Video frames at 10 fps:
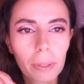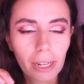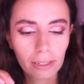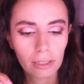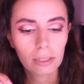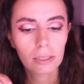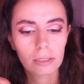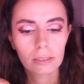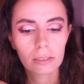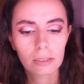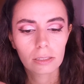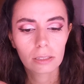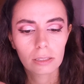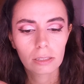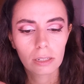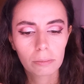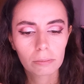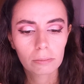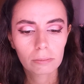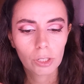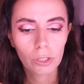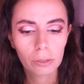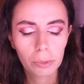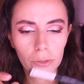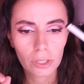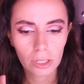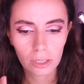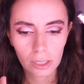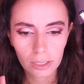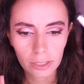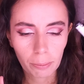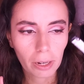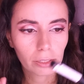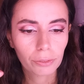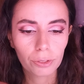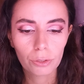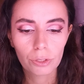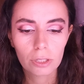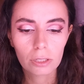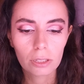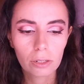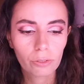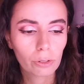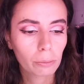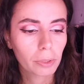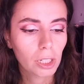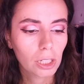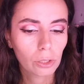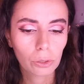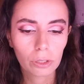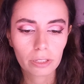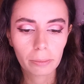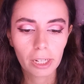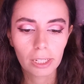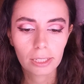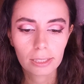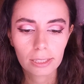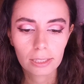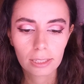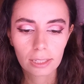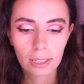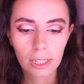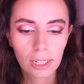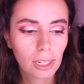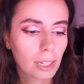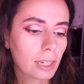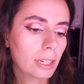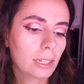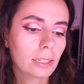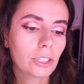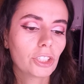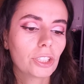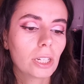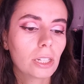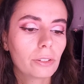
liner, I'm gonna be using the Smart Fusion from Kiko Cosmetics in the shade